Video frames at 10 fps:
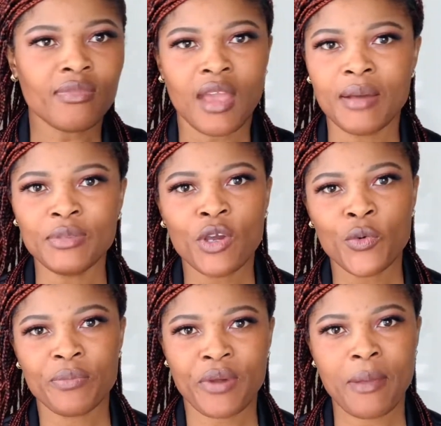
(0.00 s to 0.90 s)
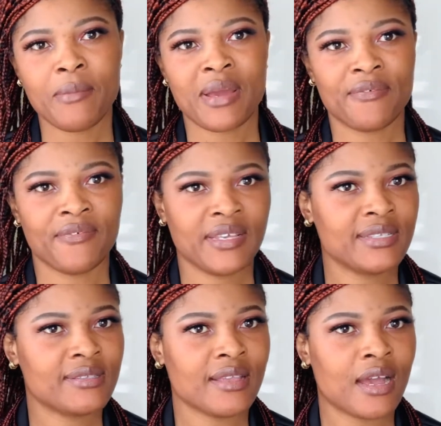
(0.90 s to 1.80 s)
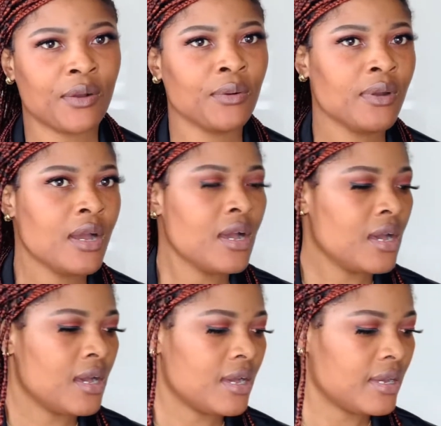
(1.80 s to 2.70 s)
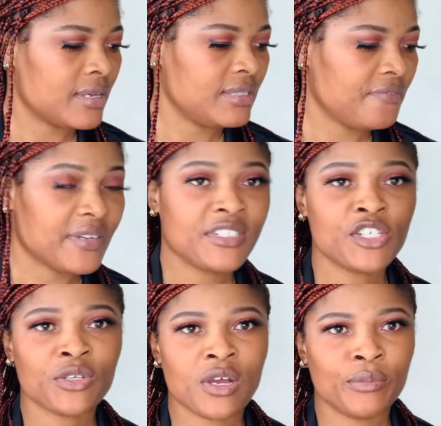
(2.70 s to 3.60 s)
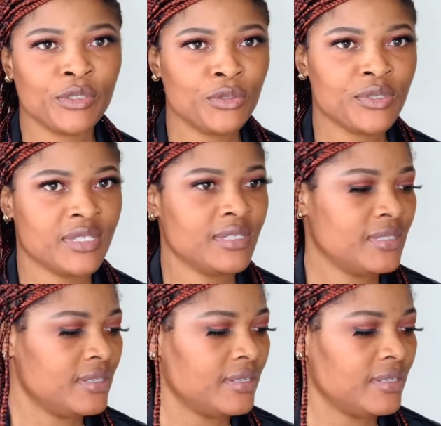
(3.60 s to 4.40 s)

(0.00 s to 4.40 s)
I'm done with priming my face now. The foundation I'll be using,